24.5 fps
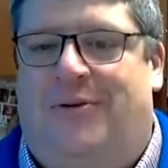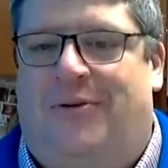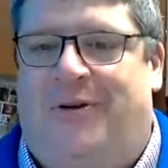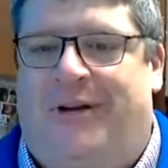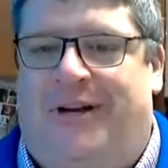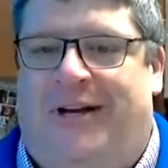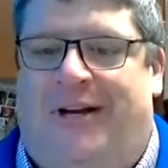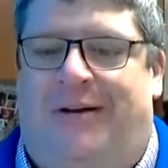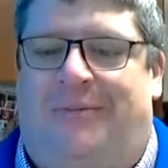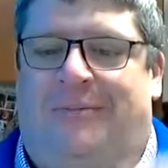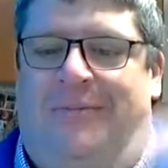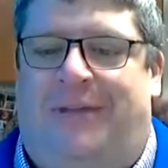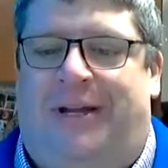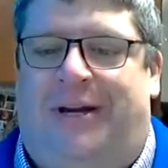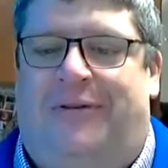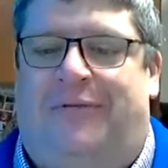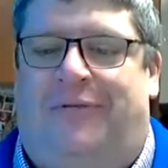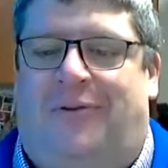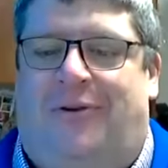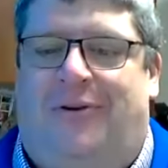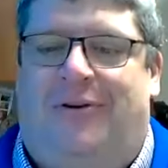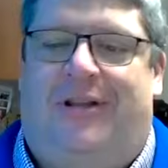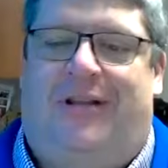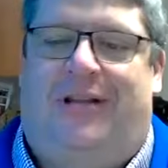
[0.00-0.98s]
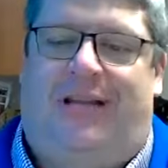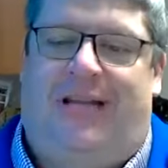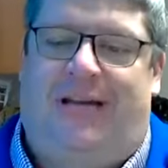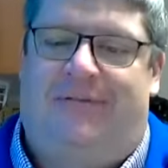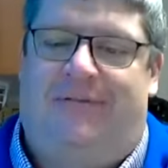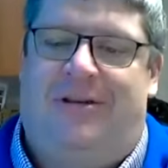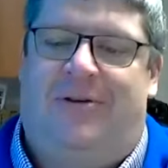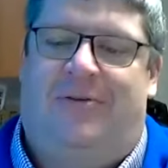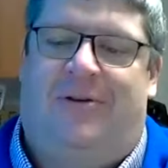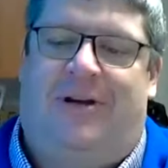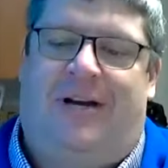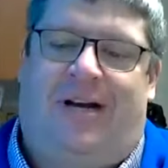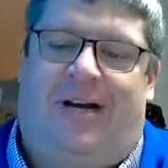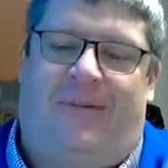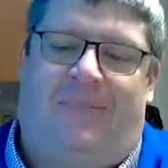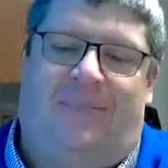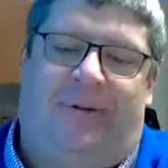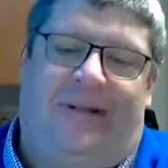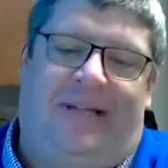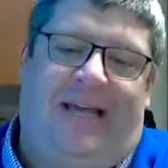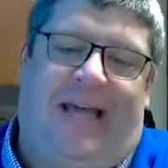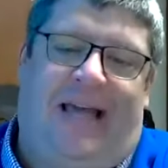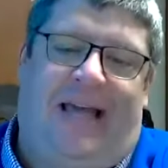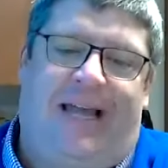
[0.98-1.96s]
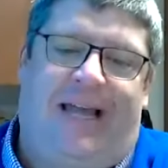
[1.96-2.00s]
went up, therefore the levy went up,
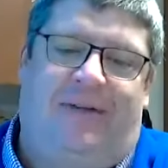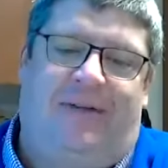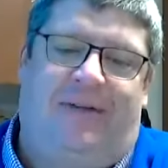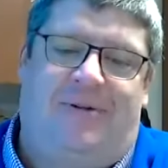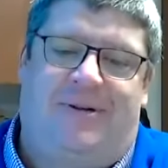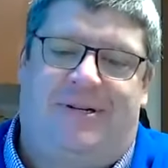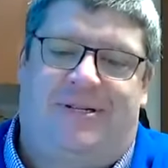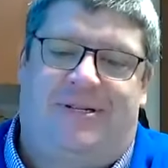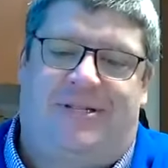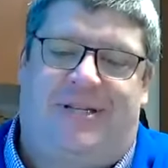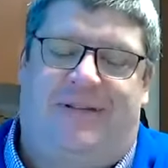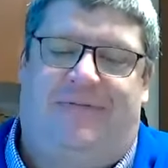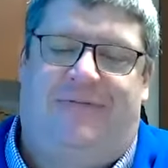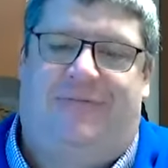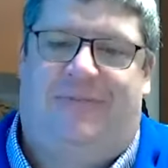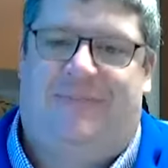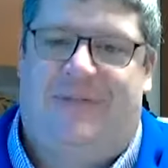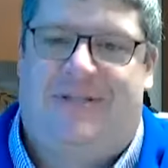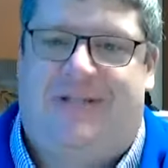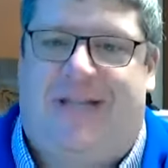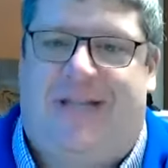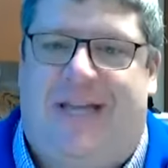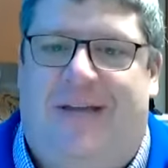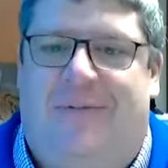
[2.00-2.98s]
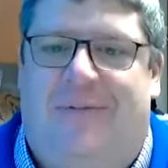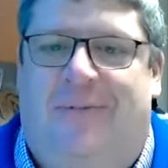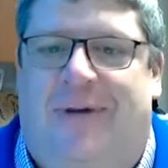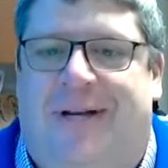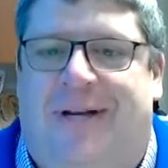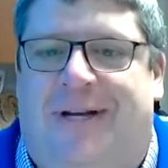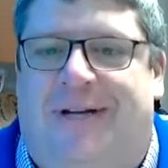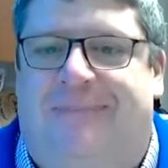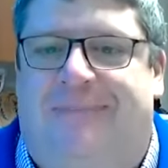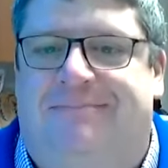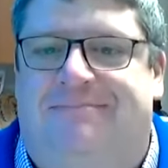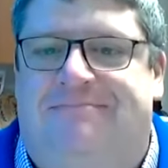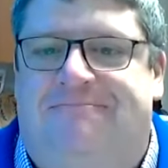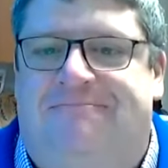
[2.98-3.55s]
and the aid we received from the state went up.